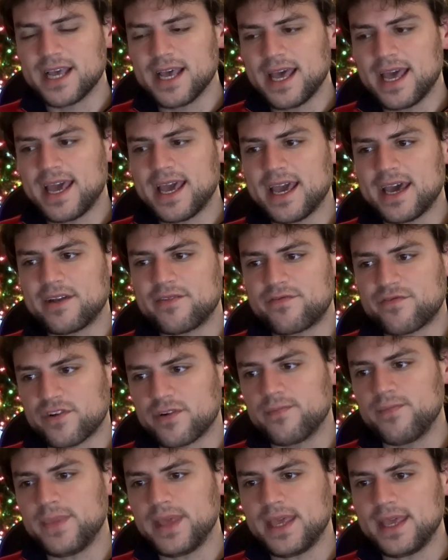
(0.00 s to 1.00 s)
And for
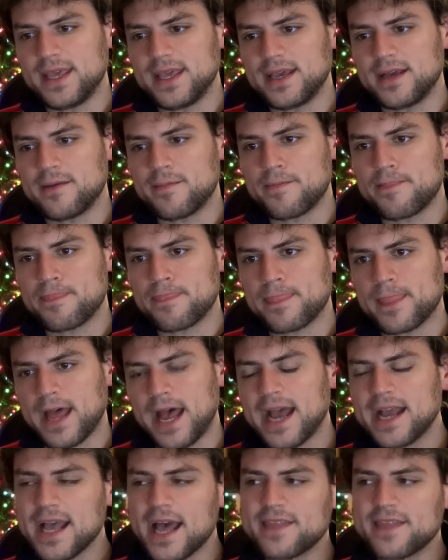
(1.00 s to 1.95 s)
me, I,